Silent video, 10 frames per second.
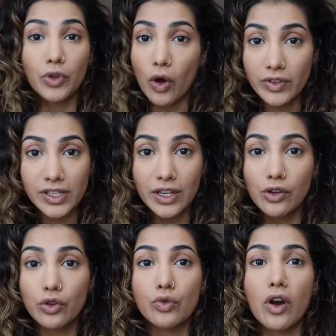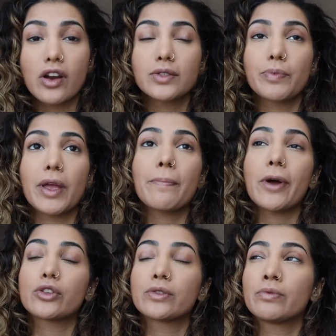Obviously Gurdwara is being
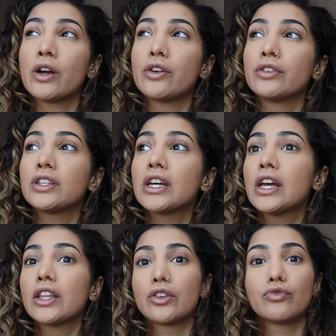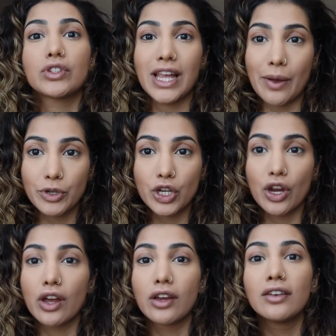postponed, the
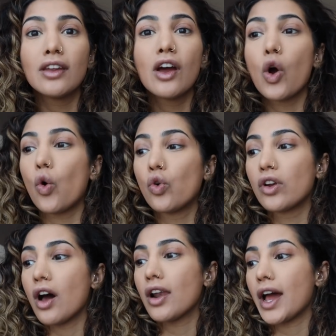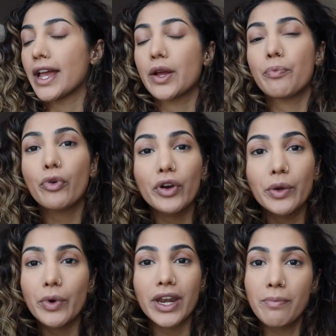reception, all our like
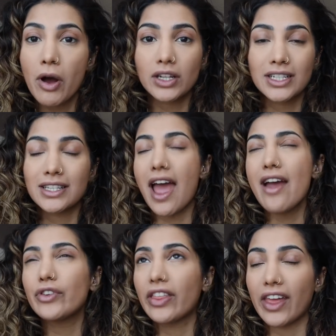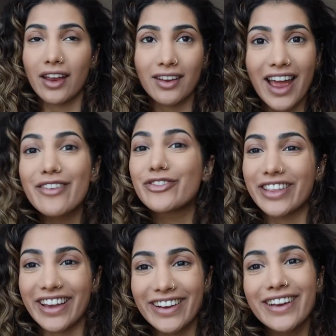pre-wedding parties,
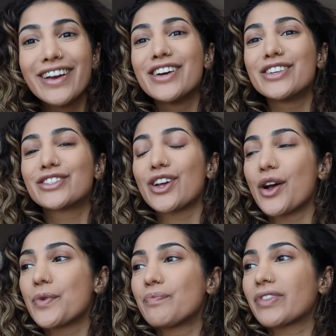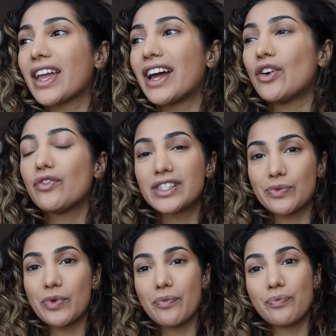everything. So, and
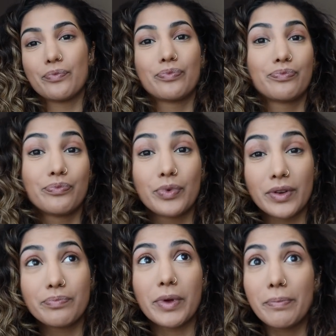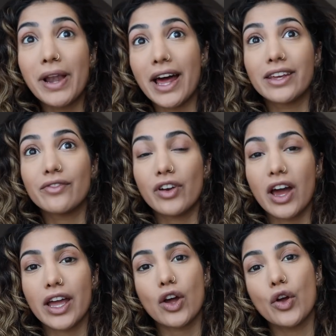obviously we'd been planning for
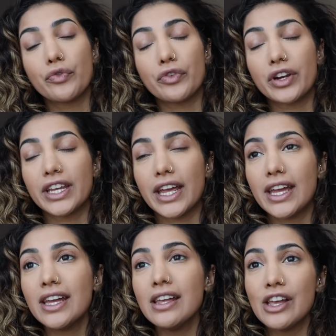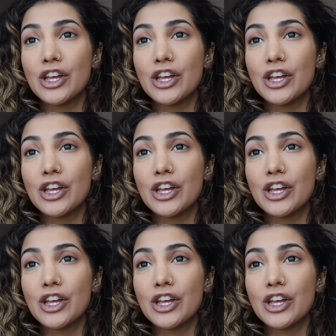like over a year.